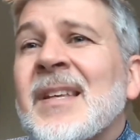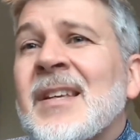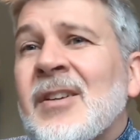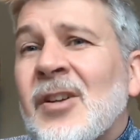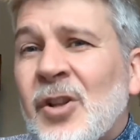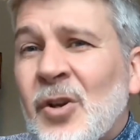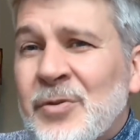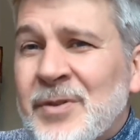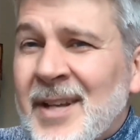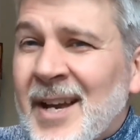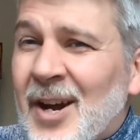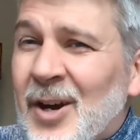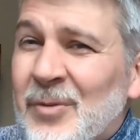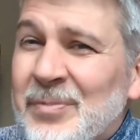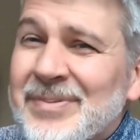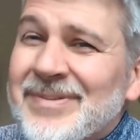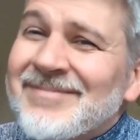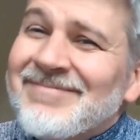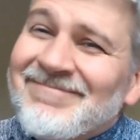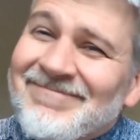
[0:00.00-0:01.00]
Closing
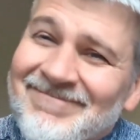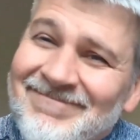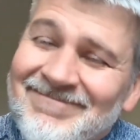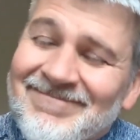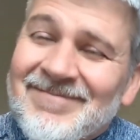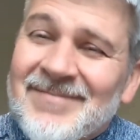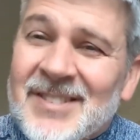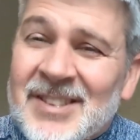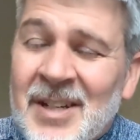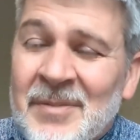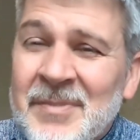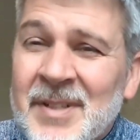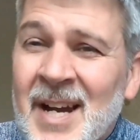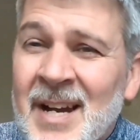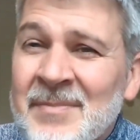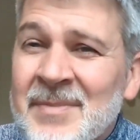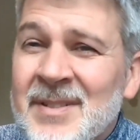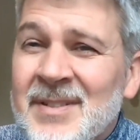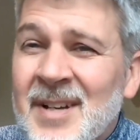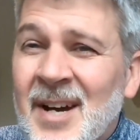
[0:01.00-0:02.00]
help,
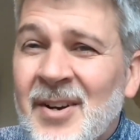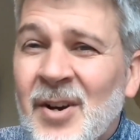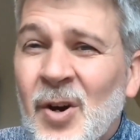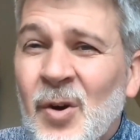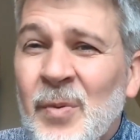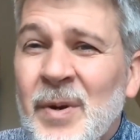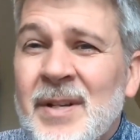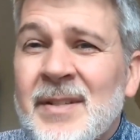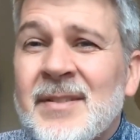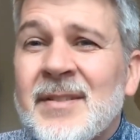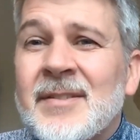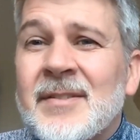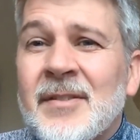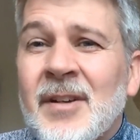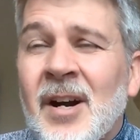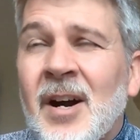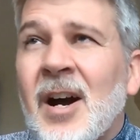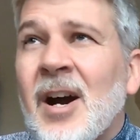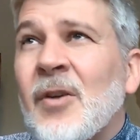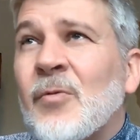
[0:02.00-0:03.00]
sometimes, not always.
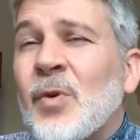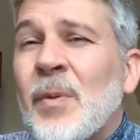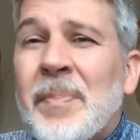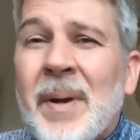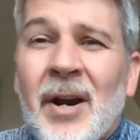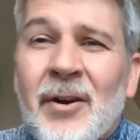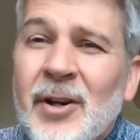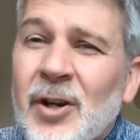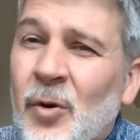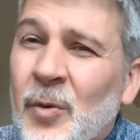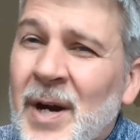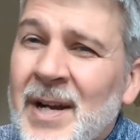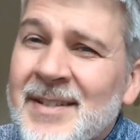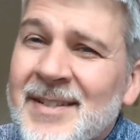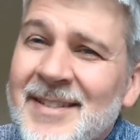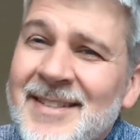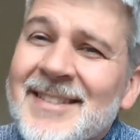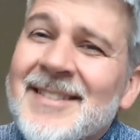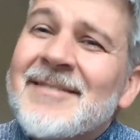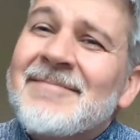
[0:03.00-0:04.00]
Repair
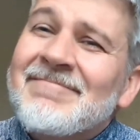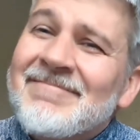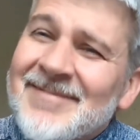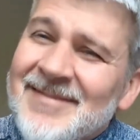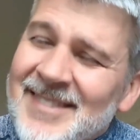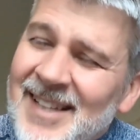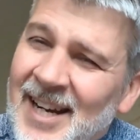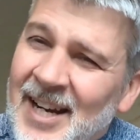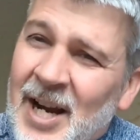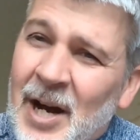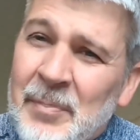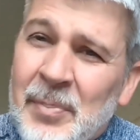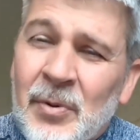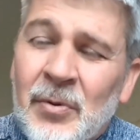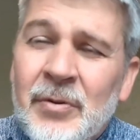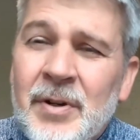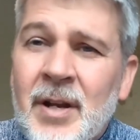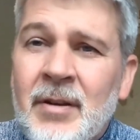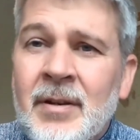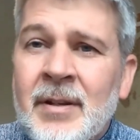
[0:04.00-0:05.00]
requests, a
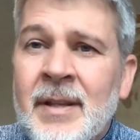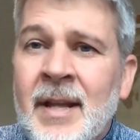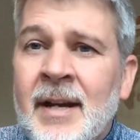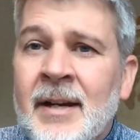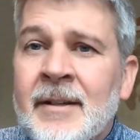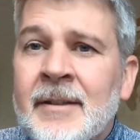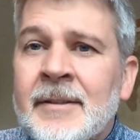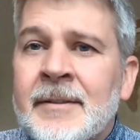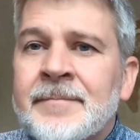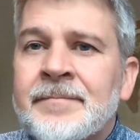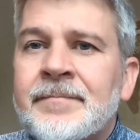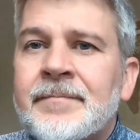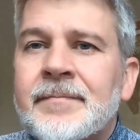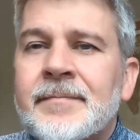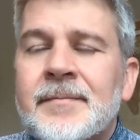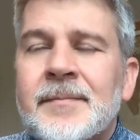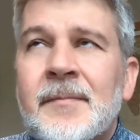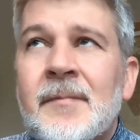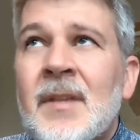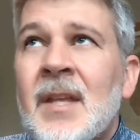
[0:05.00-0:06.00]
couple here and there.
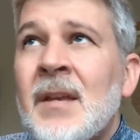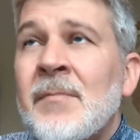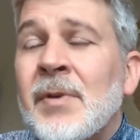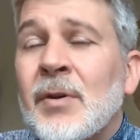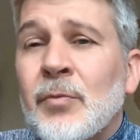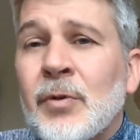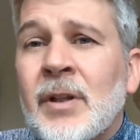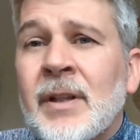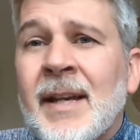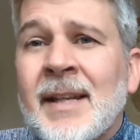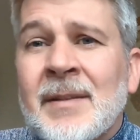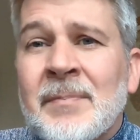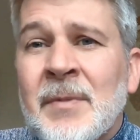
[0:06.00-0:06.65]
But really at the